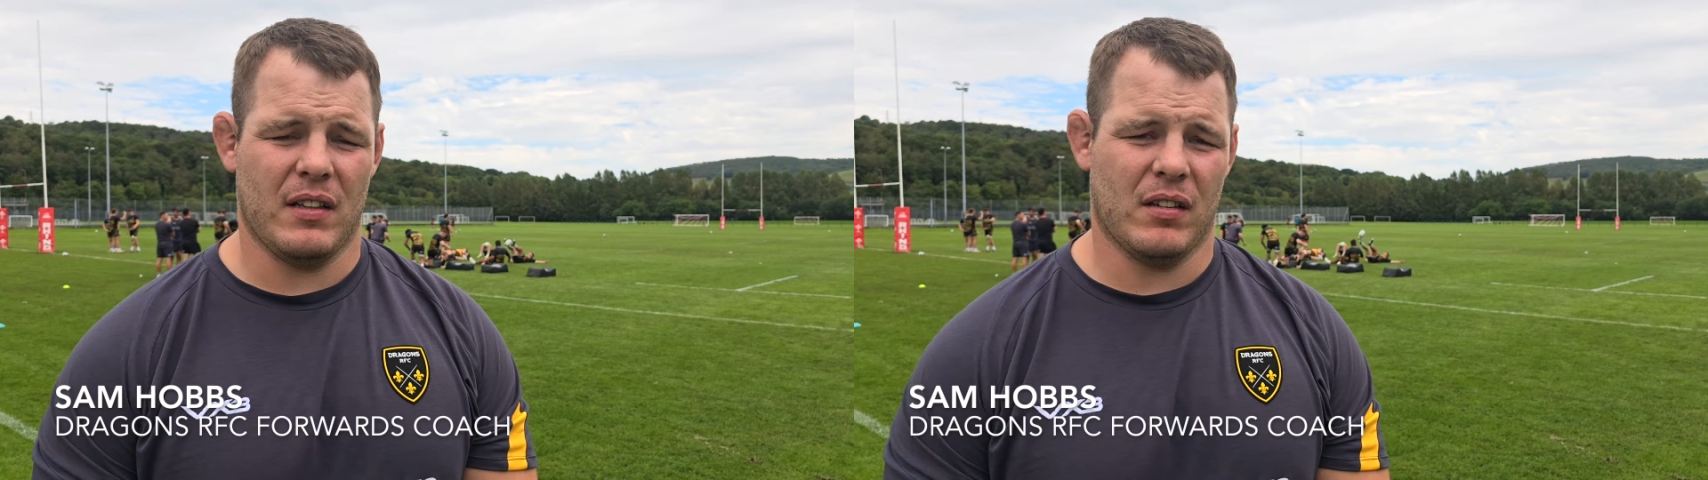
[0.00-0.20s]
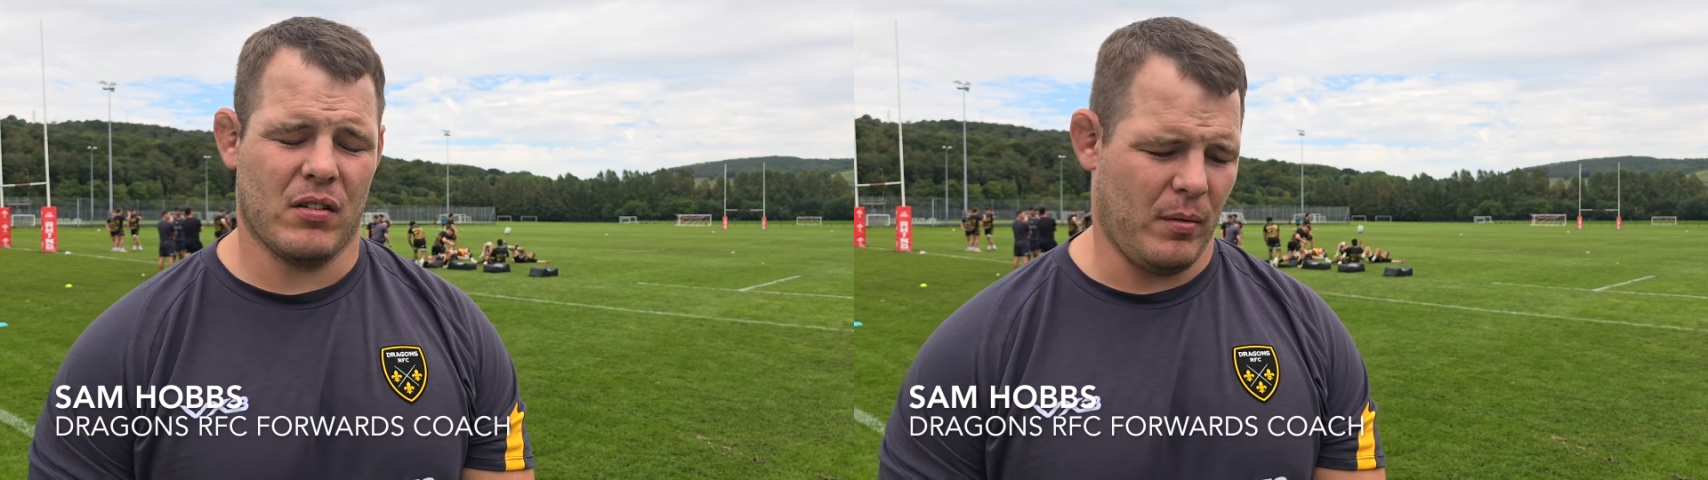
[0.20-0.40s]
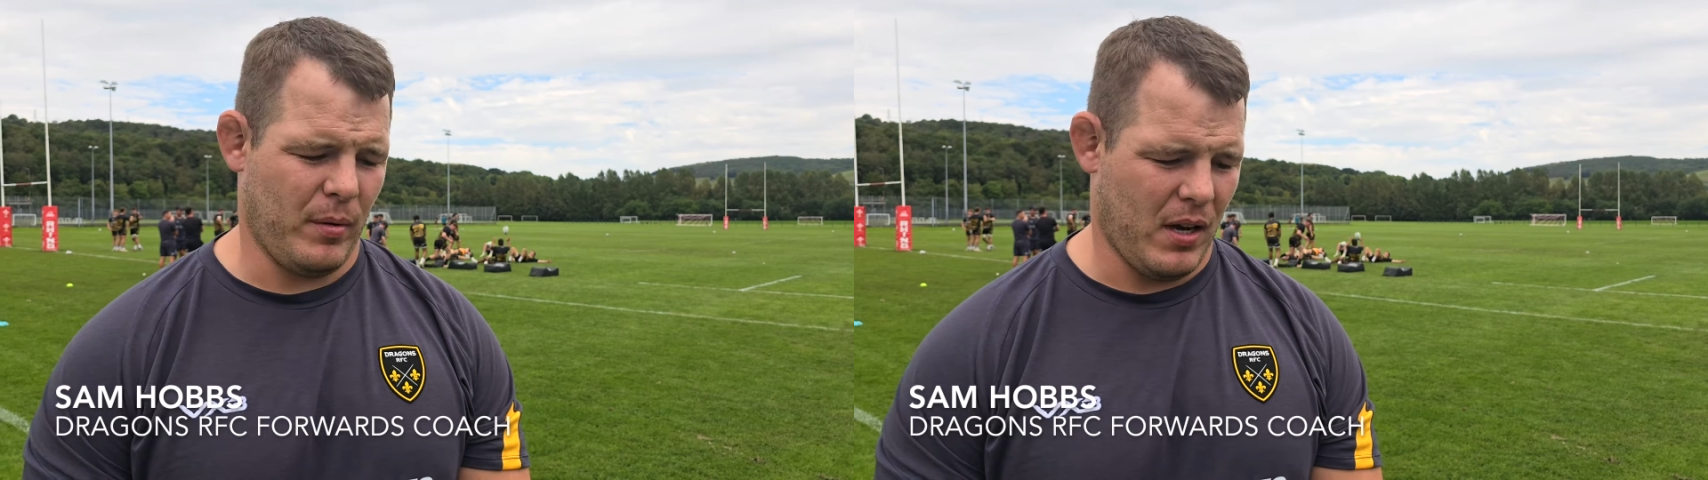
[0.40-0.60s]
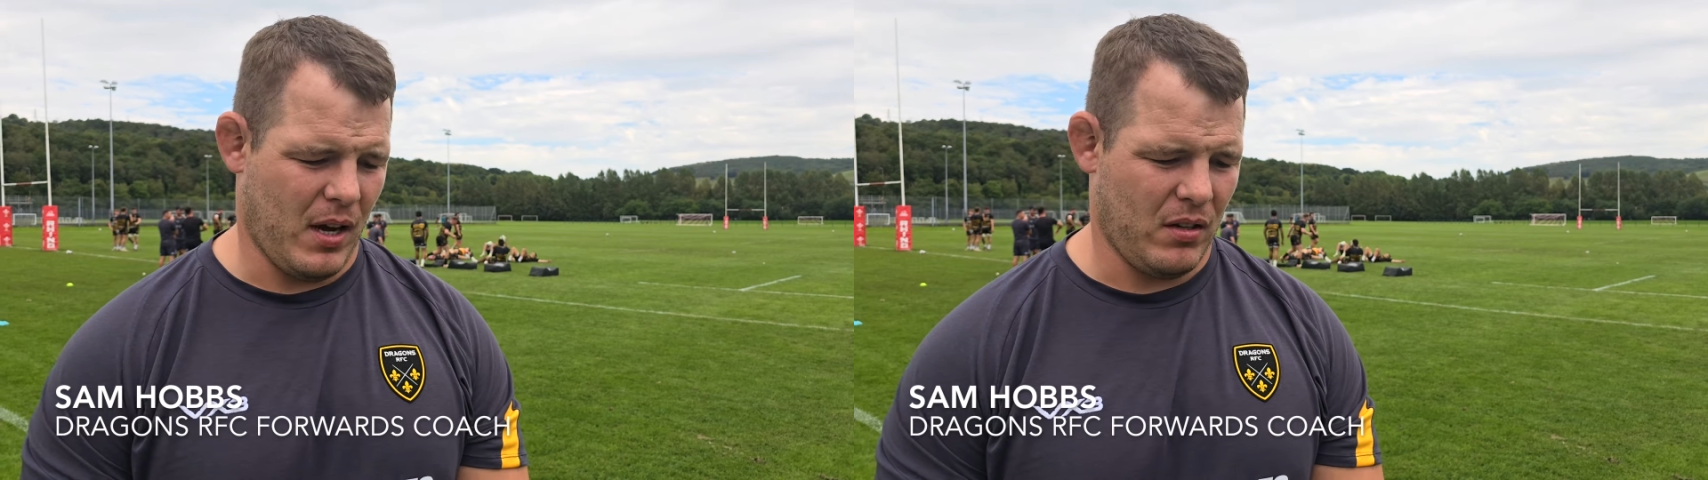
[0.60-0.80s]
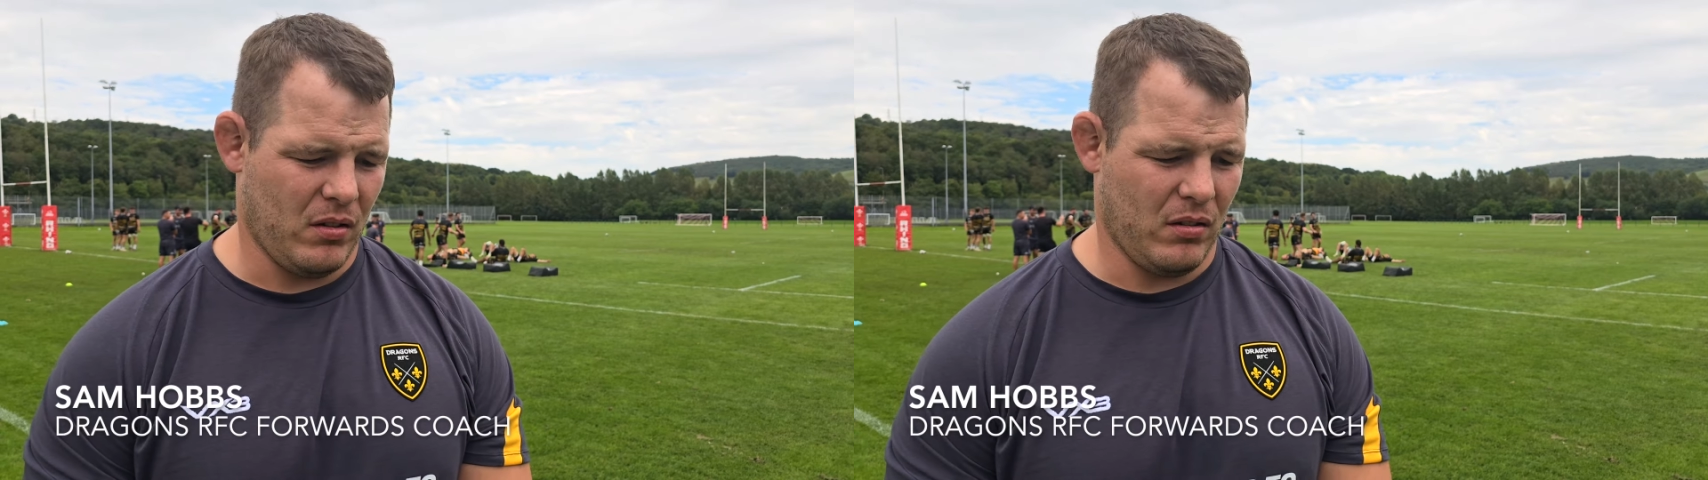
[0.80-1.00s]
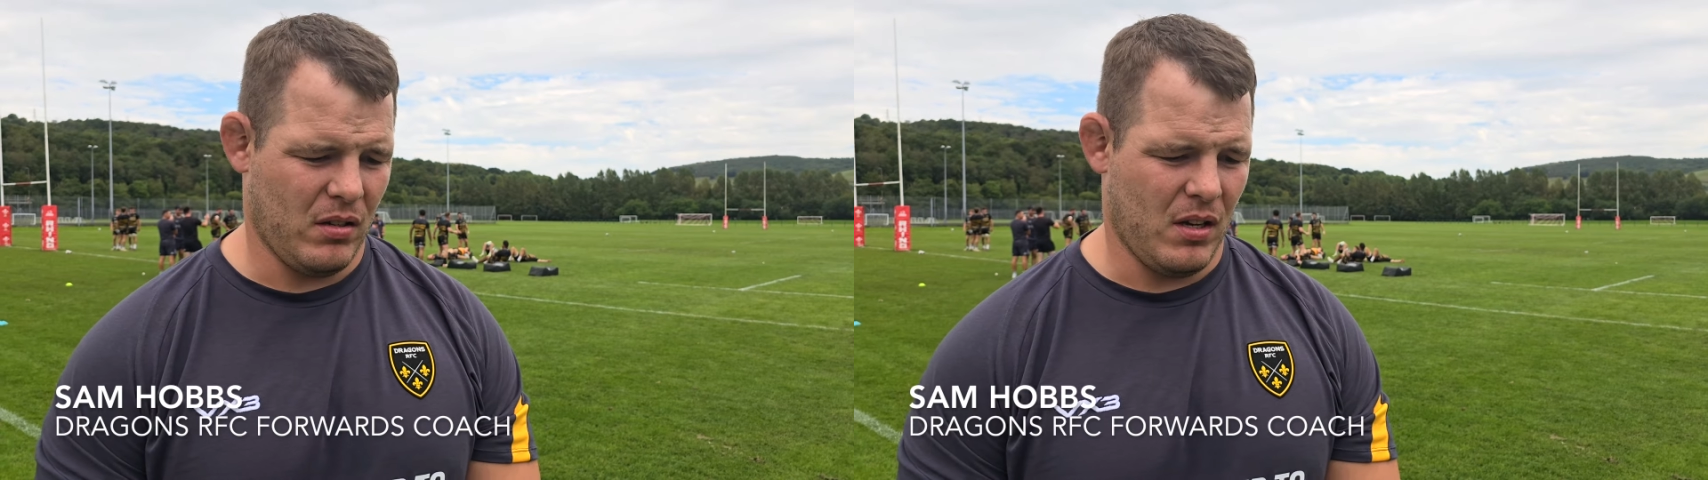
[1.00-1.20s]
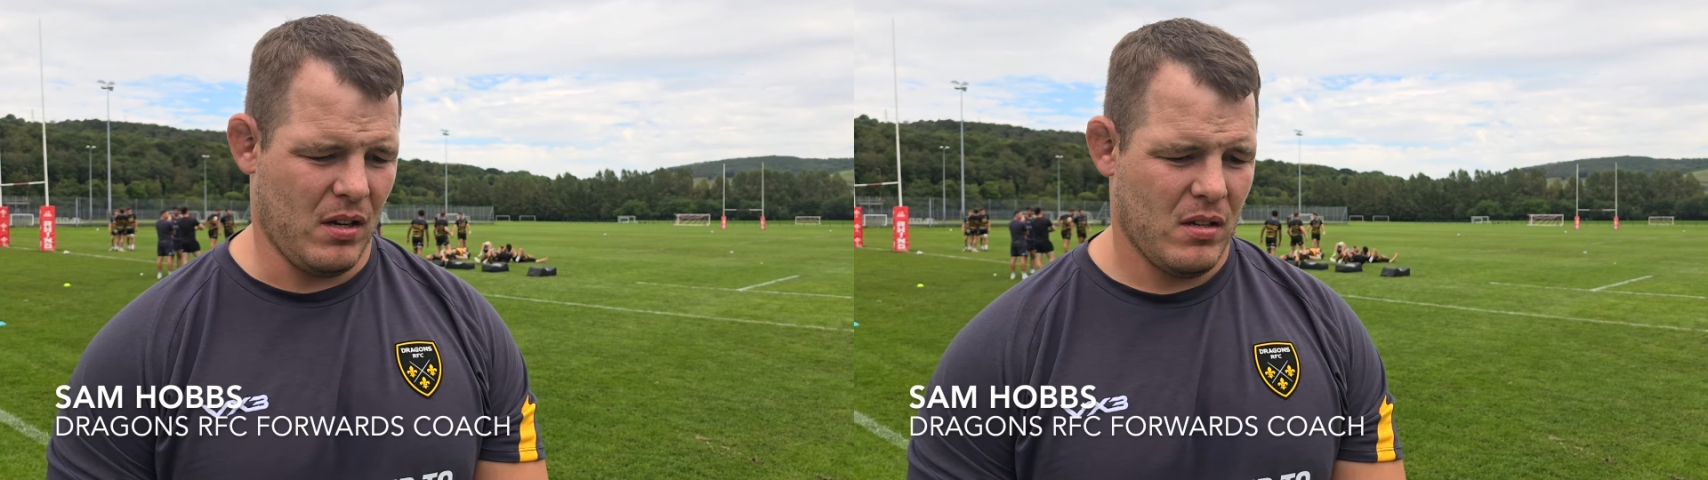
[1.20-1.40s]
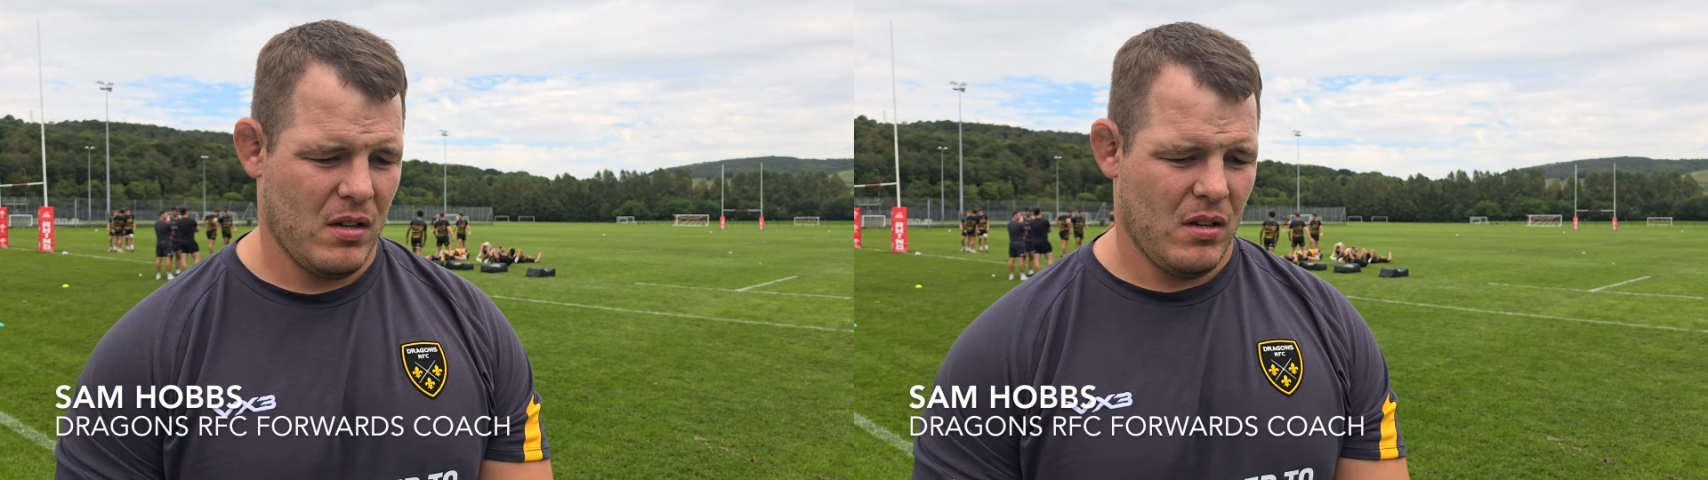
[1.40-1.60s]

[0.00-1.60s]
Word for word: incredibly hard on the